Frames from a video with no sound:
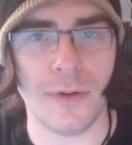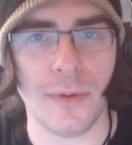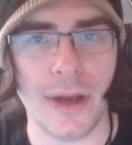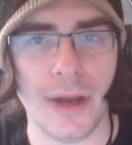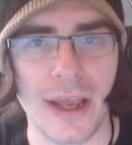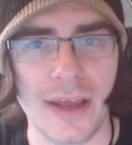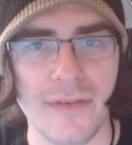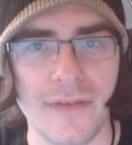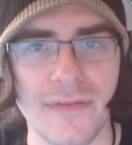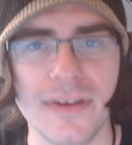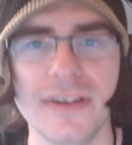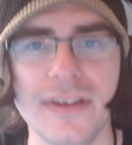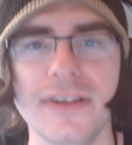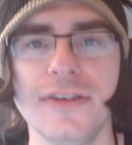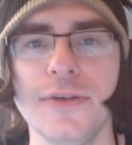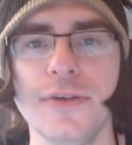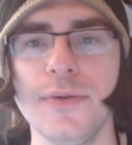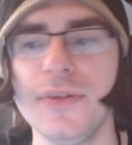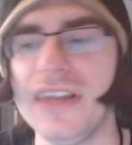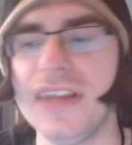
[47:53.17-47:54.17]
wave,
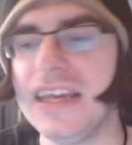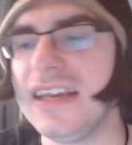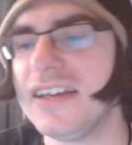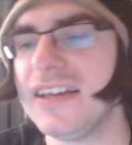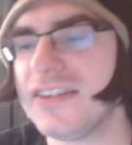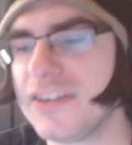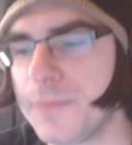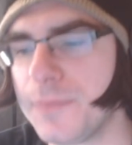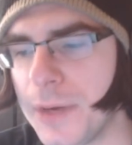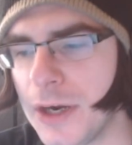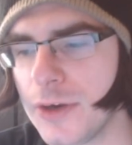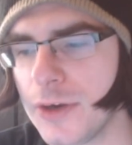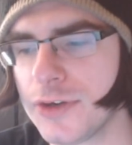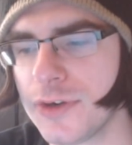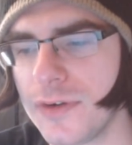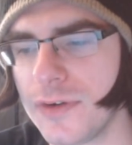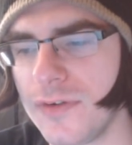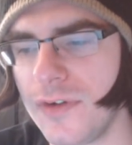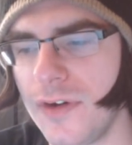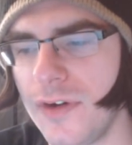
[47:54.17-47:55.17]
to the
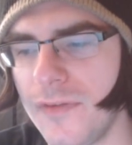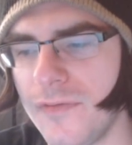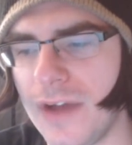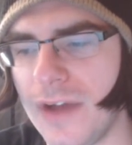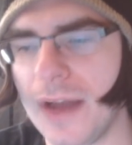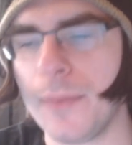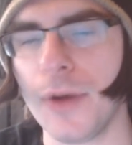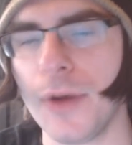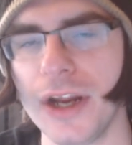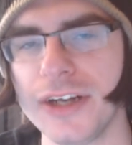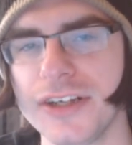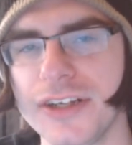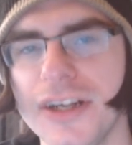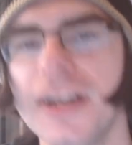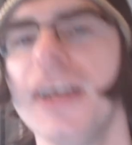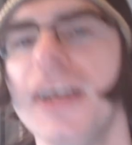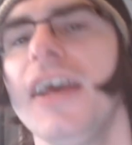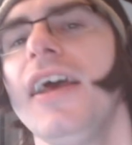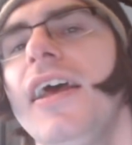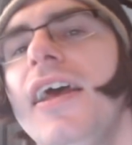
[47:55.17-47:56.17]
spiritual
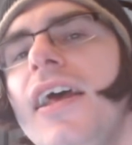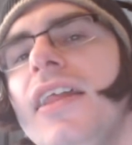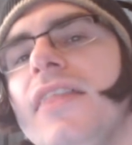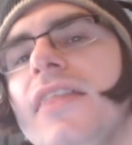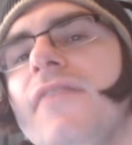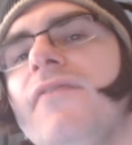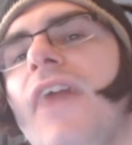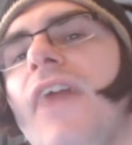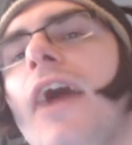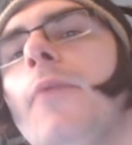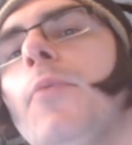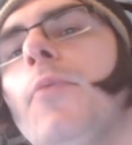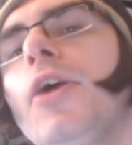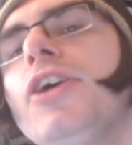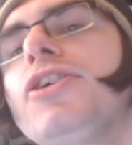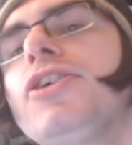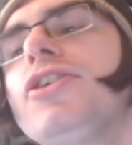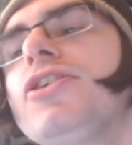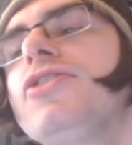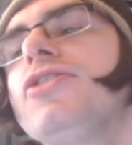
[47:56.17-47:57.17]
vibration. The
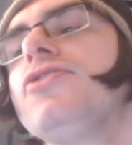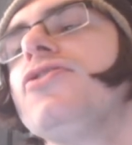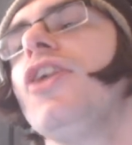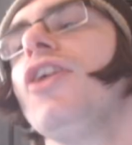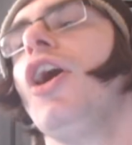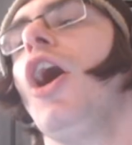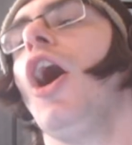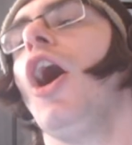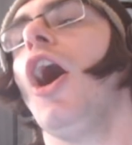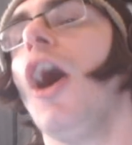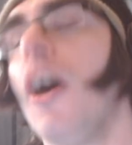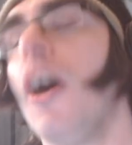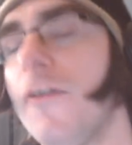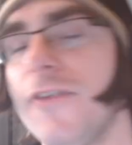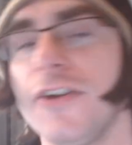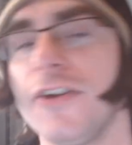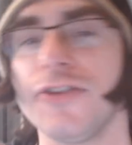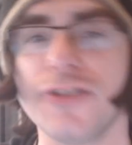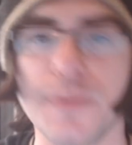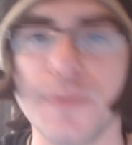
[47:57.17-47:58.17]
vibrations
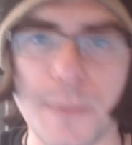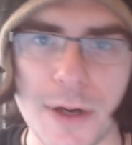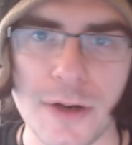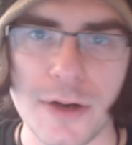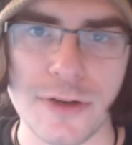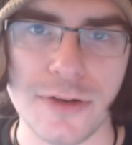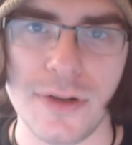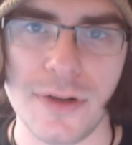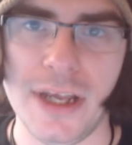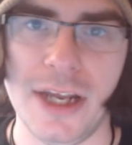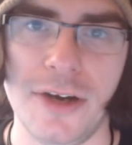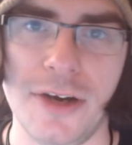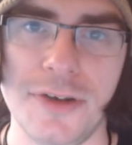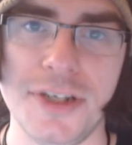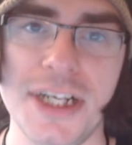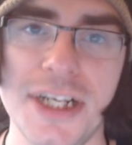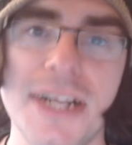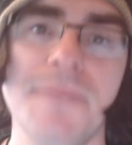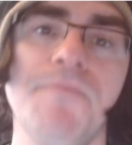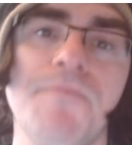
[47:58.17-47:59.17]
of your spiritual
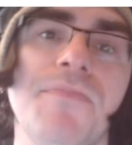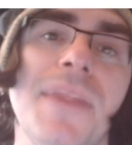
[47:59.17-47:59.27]
energy.